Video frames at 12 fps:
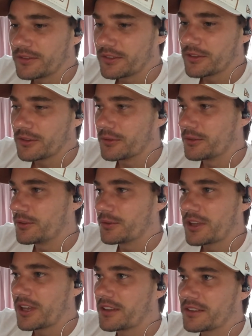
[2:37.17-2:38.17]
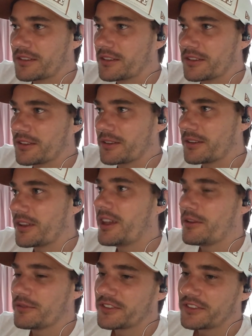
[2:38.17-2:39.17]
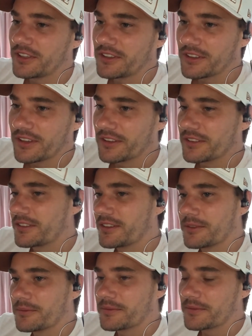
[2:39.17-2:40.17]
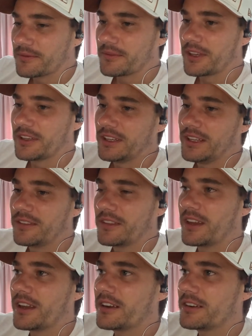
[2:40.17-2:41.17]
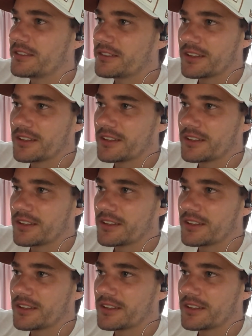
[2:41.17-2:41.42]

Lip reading: So you can't have a sit and eat there.